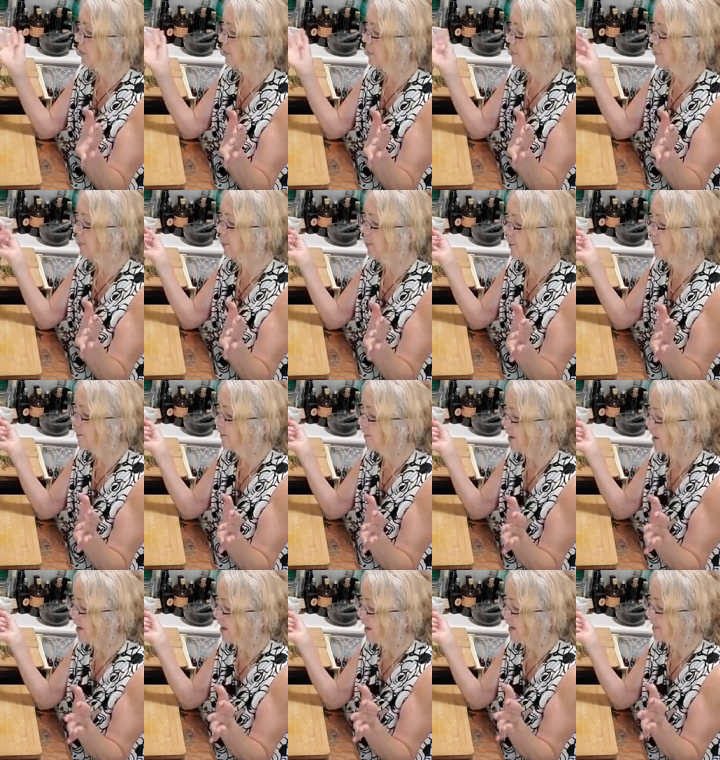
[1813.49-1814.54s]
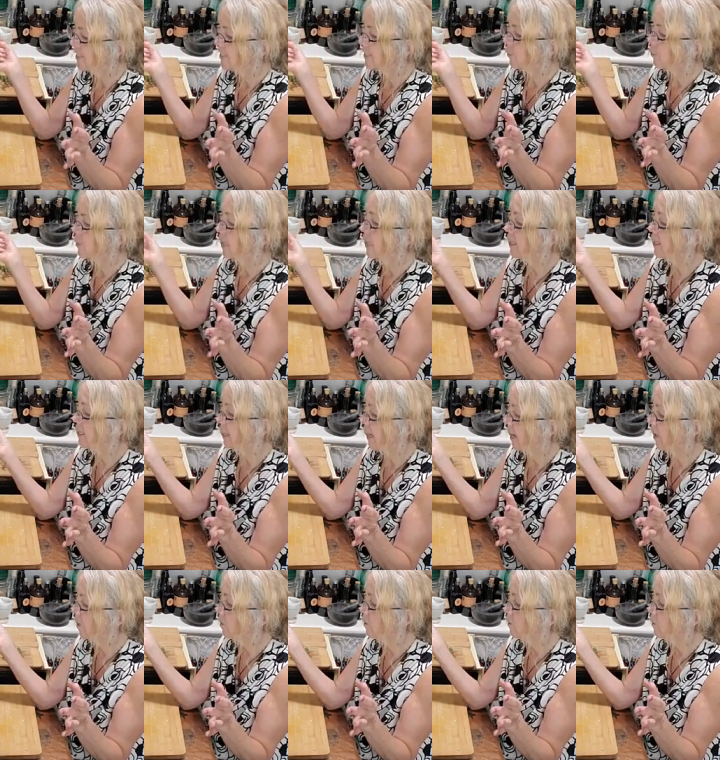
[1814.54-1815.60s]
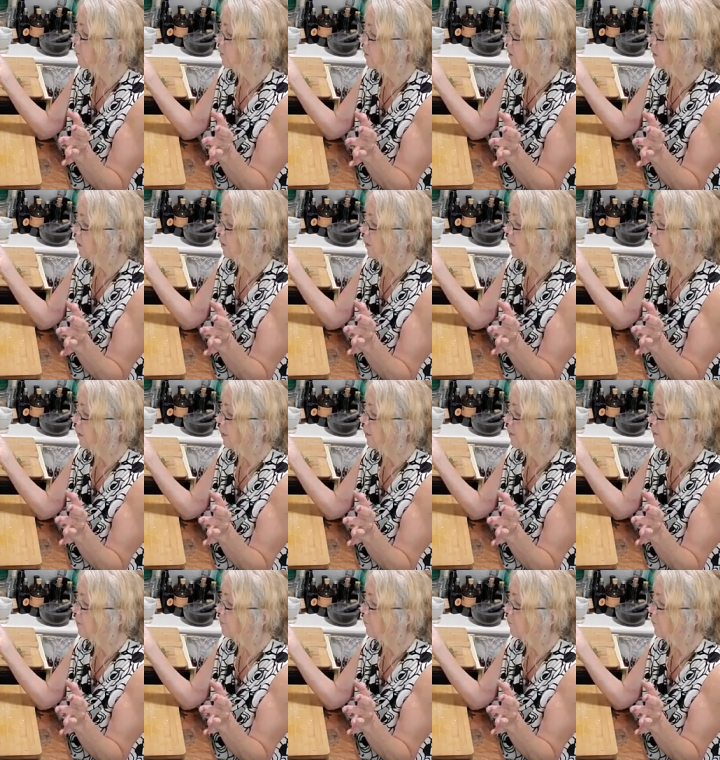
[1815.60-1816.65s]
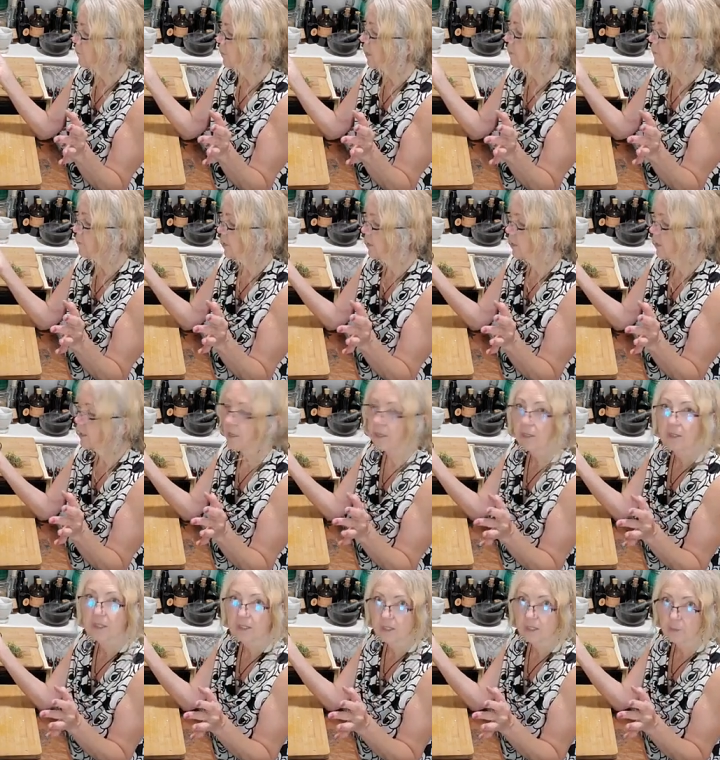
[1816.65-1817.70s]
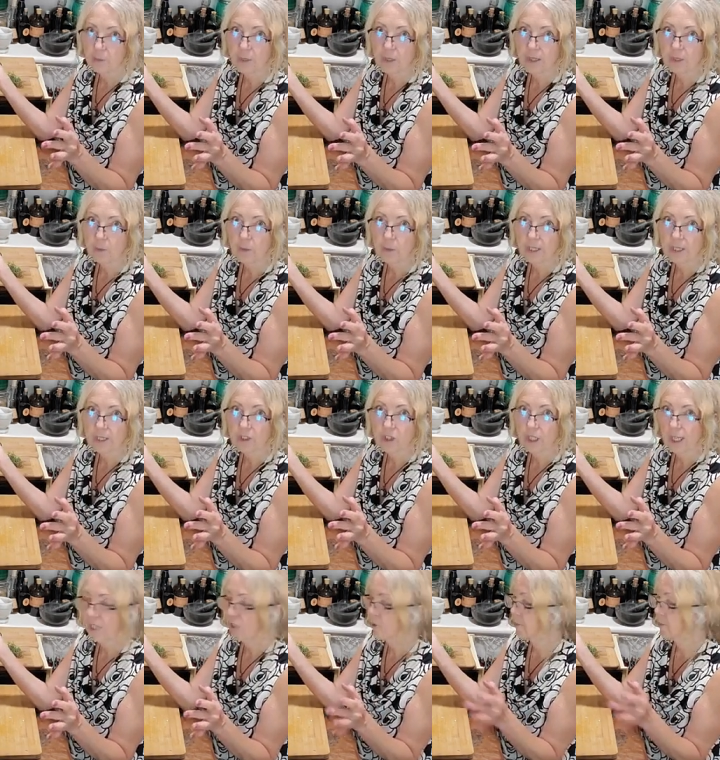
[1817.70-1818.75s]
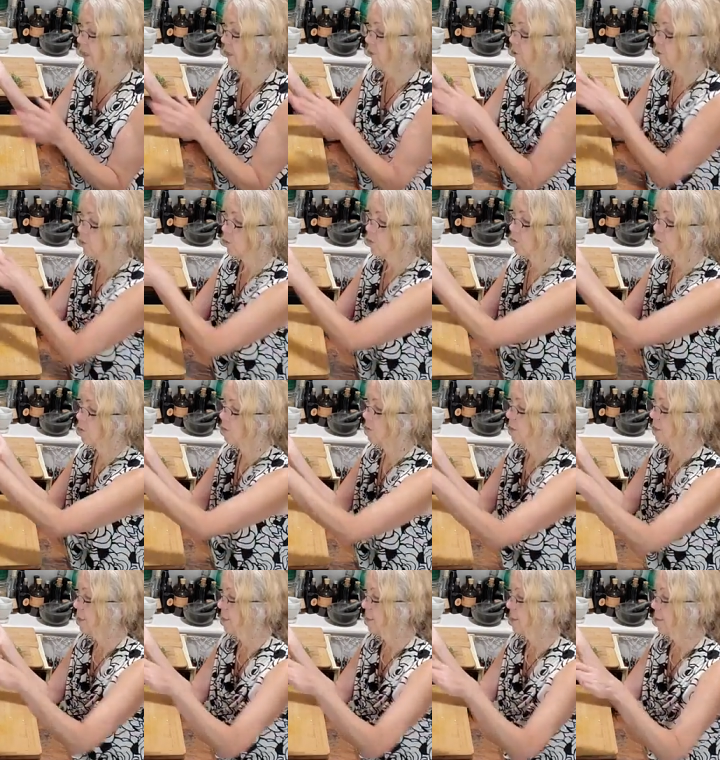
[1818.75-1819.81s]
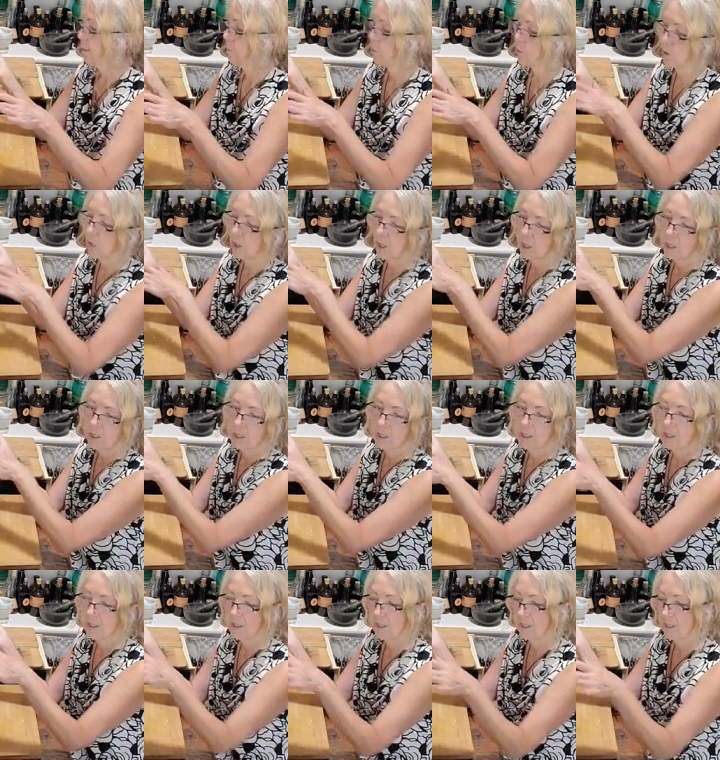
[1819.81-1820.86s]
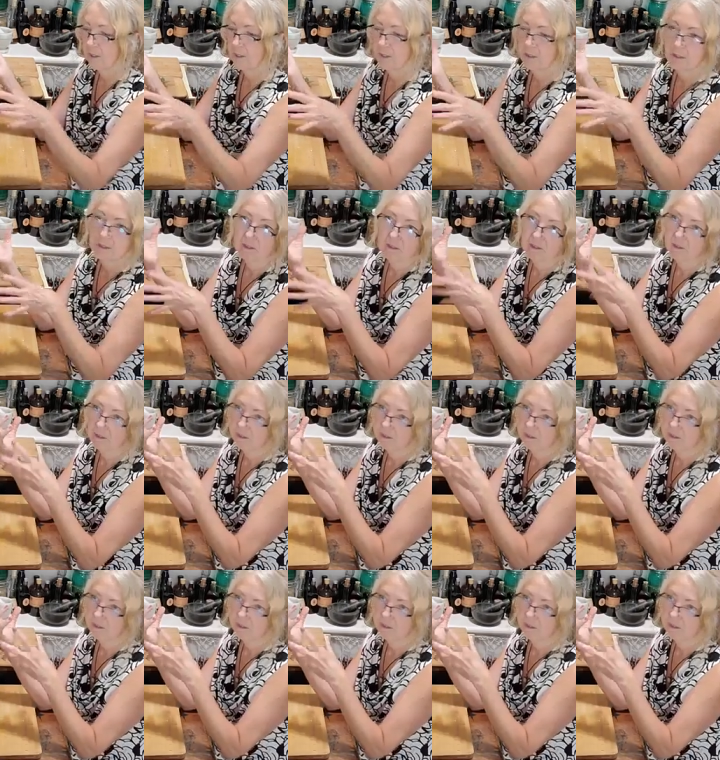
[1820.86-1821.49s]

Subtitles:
So right now, I'm thinking at this point we could change my whole Moroccan